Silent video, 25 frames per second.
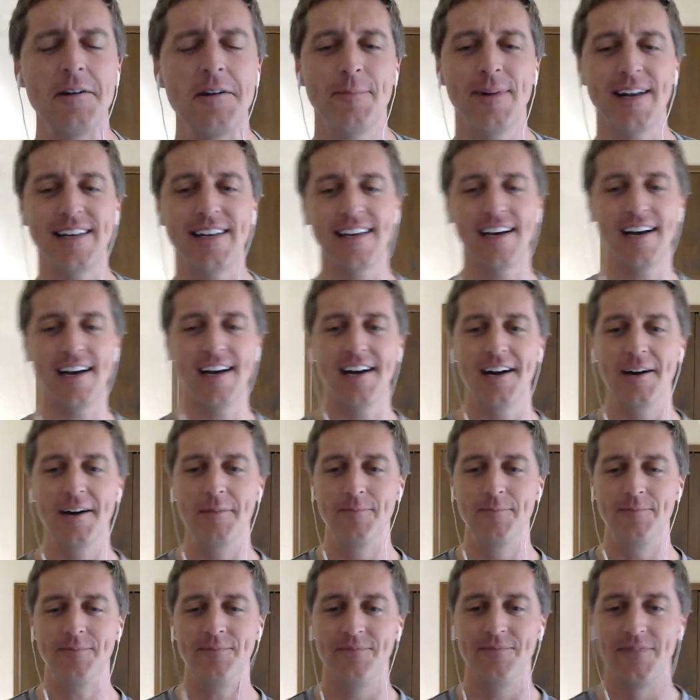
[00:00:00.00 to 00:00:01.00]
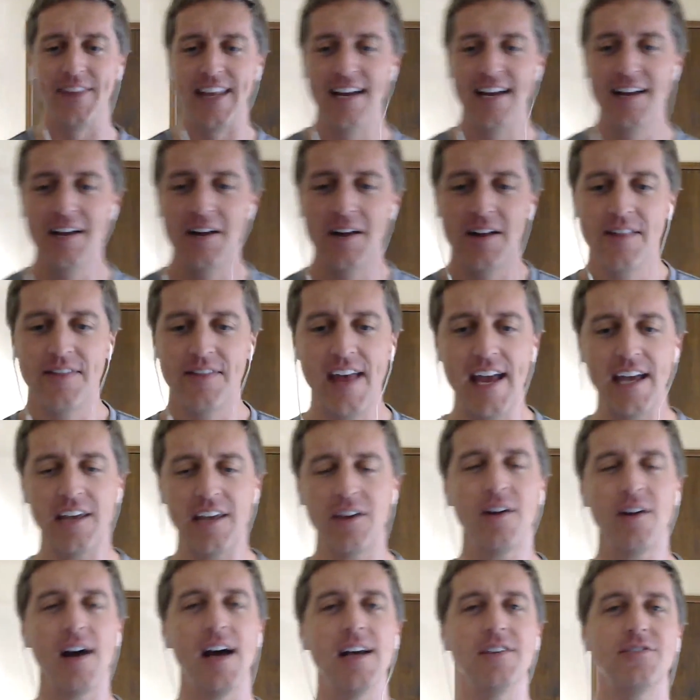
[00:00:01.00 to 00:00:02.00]
But thank
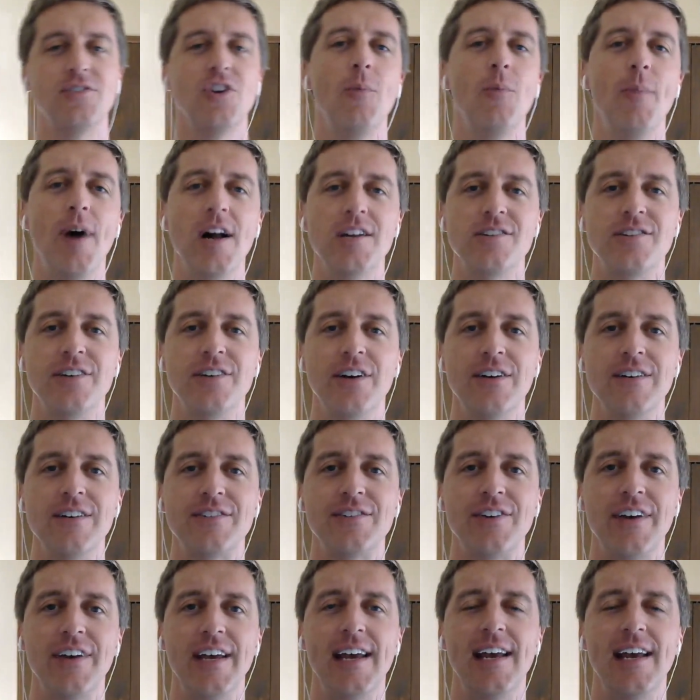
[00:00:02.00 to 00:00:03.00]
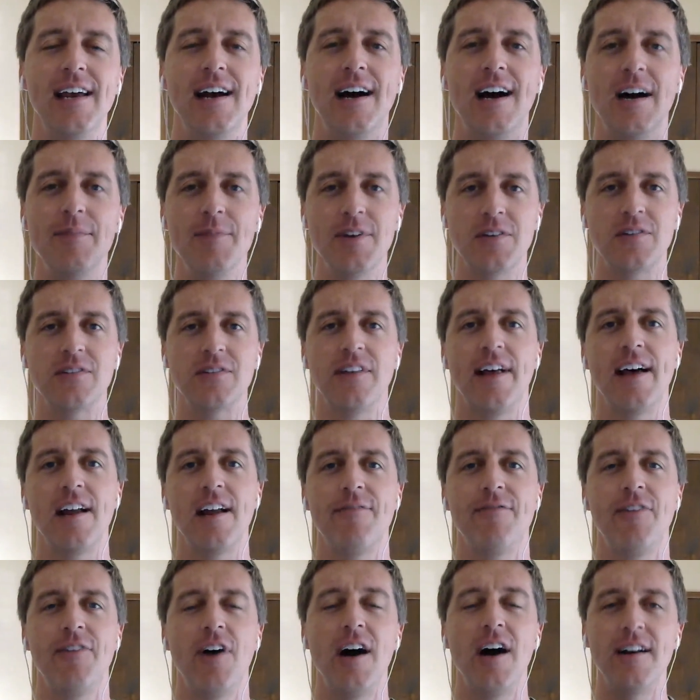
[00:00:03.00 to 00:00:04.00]
you guys so much. Seriously, this is a lot
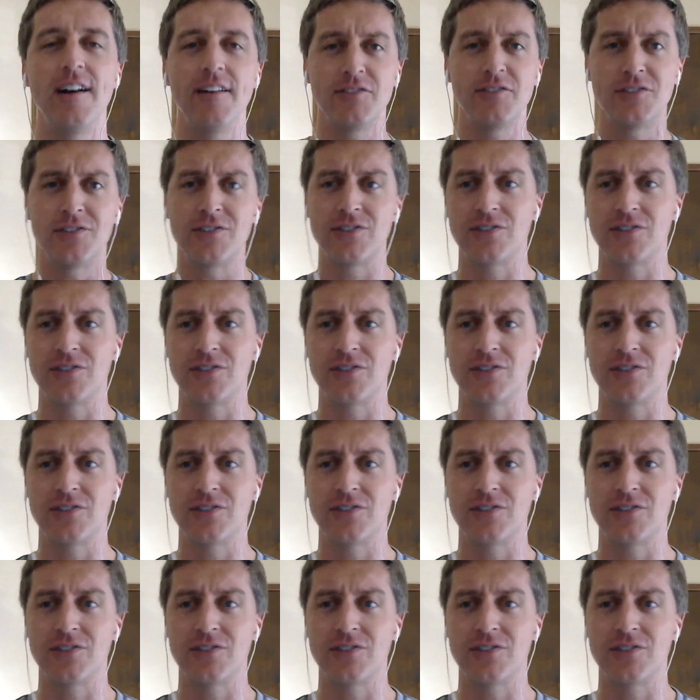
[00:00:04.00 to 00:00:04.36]
of fun.